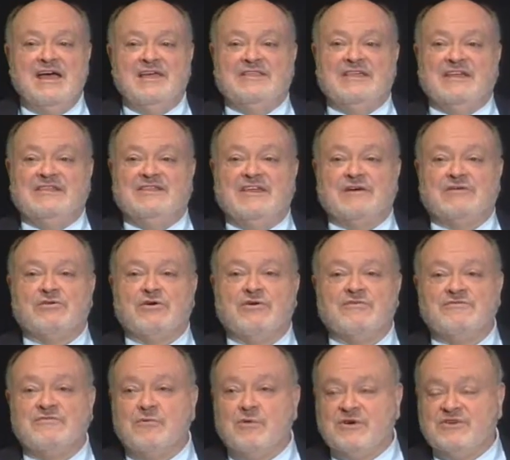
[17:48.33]
that there are
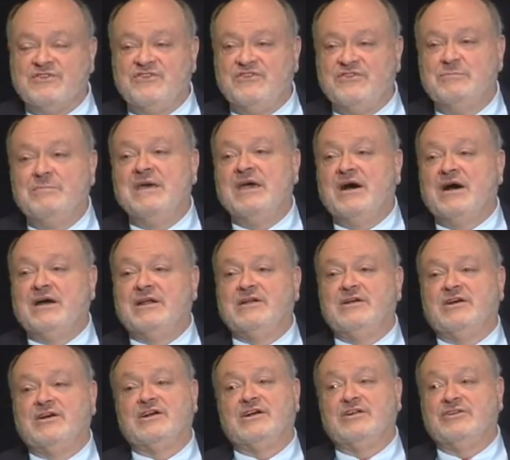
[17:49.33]
forces beyond
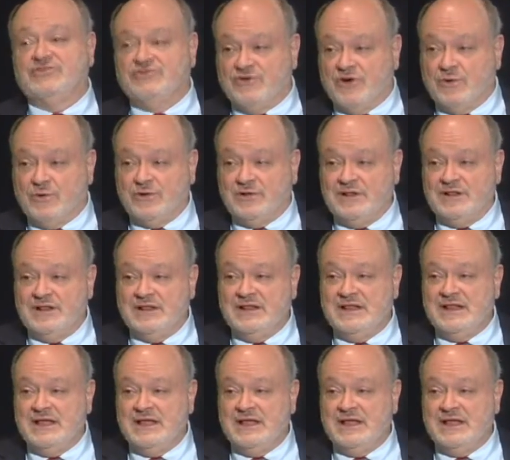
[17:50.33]
our control